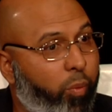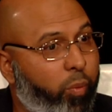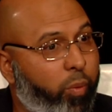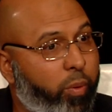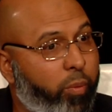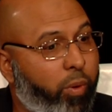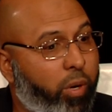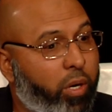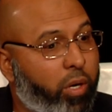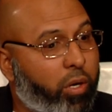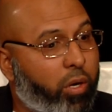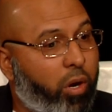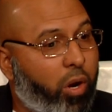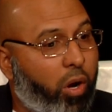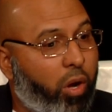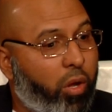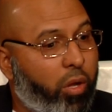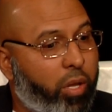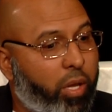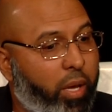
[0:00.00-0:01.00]
we want to
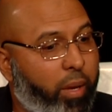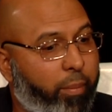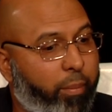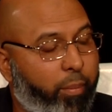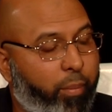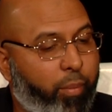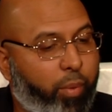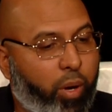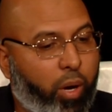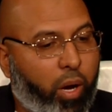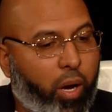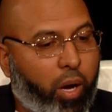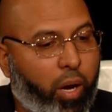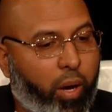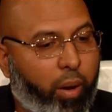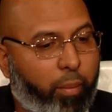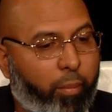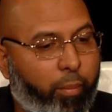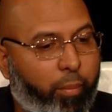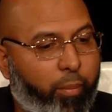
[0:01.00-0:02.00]
call them,
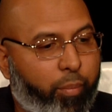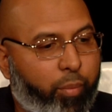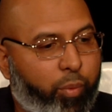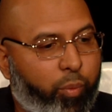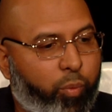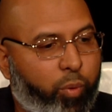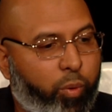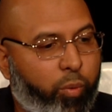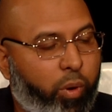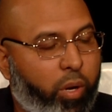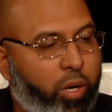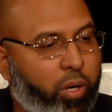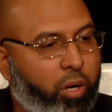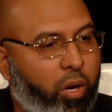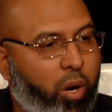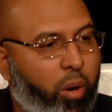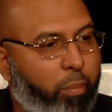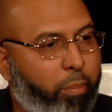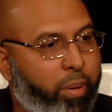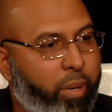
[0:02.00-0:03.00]
we want to
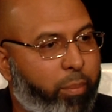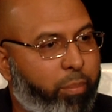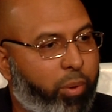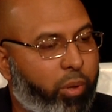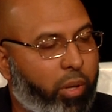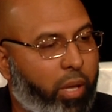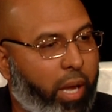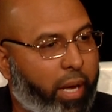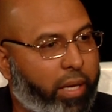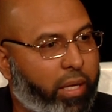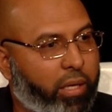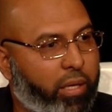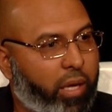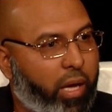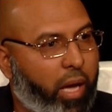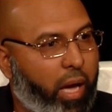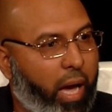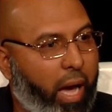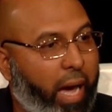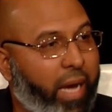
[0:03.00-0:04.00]
call people like
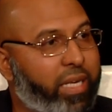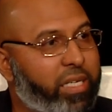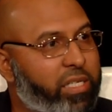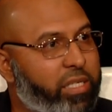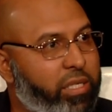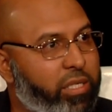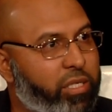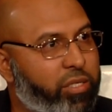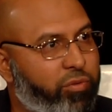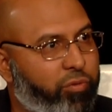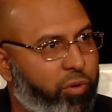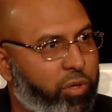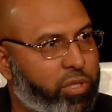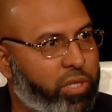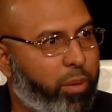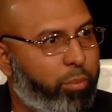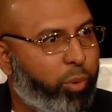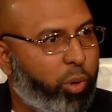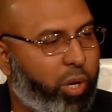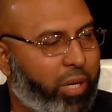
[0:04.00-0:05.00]
ISIS, for
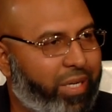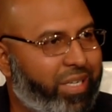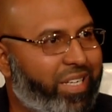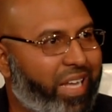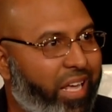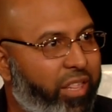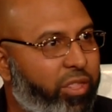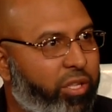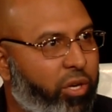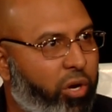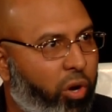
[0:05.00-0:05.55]
example, a death